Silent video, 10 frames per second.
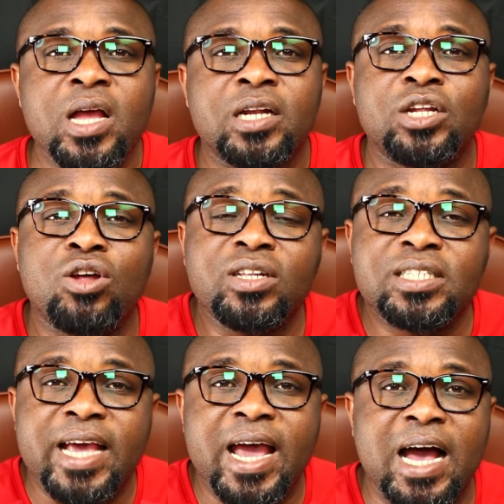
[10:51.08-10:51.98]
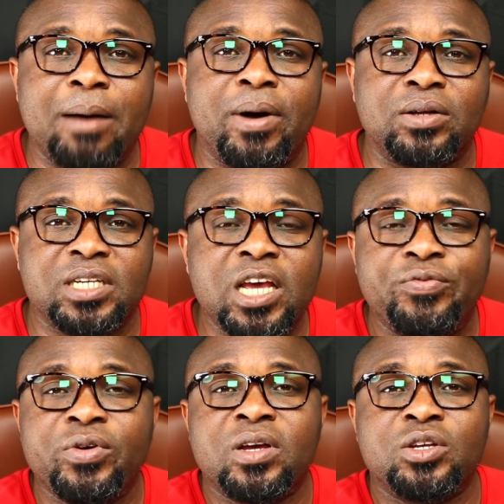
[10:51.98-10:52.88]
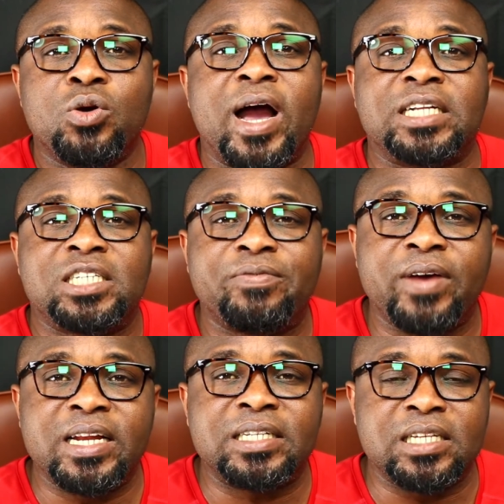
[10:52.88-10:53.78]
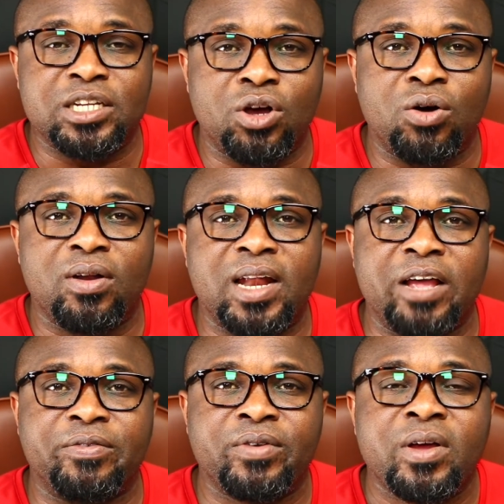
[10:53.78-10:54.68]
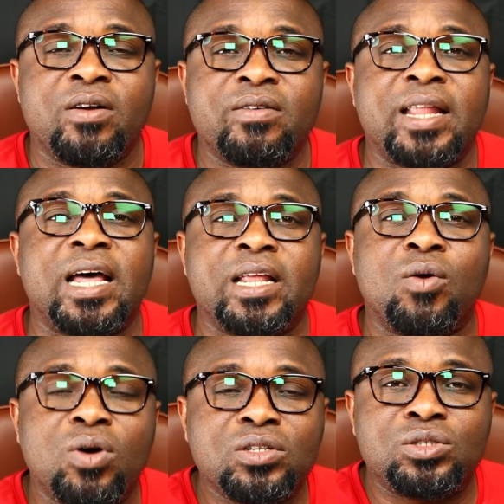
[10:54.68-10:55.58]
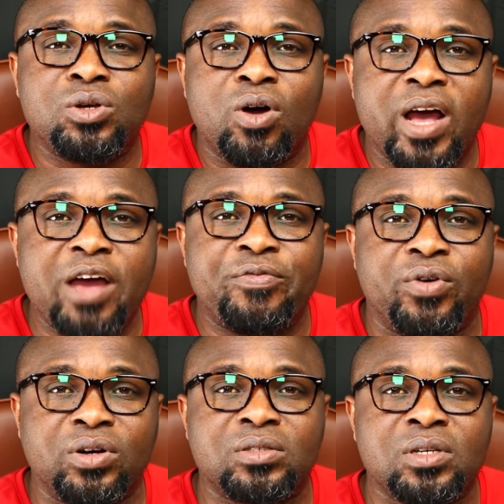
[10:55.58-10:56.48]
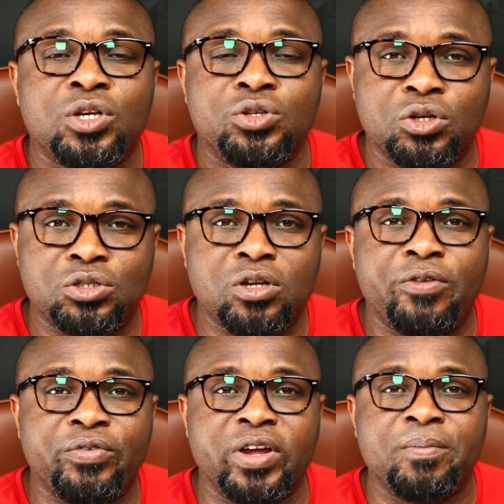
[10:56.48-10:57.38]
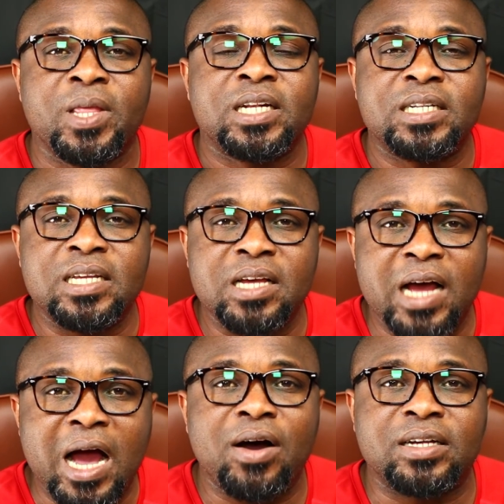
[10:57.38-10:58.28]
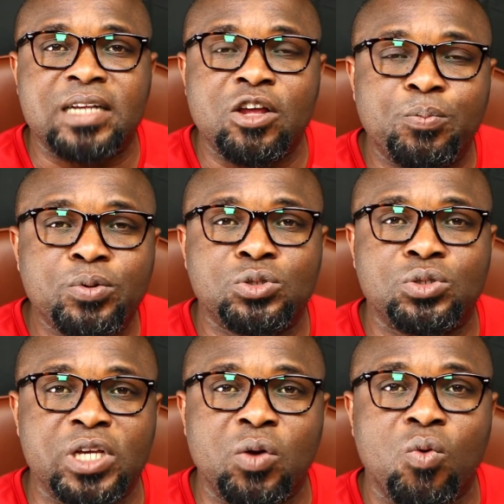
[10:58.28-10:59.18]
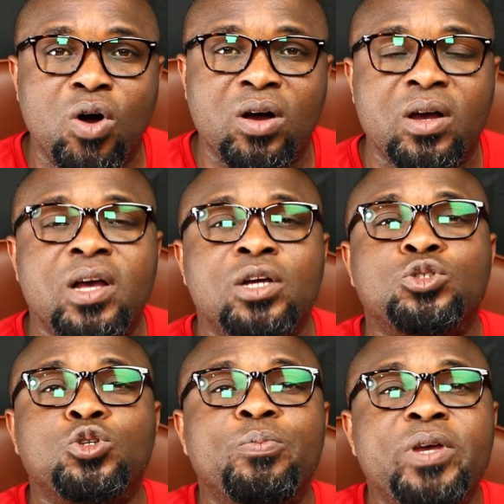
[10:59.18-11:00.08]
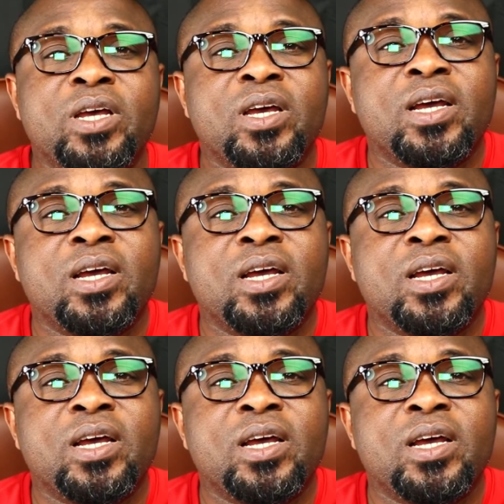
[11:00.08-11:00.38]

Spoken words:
They don't care about if you achieve anything in your own life. Rather, they want your effort, your suffering, the hours that you put in work to be,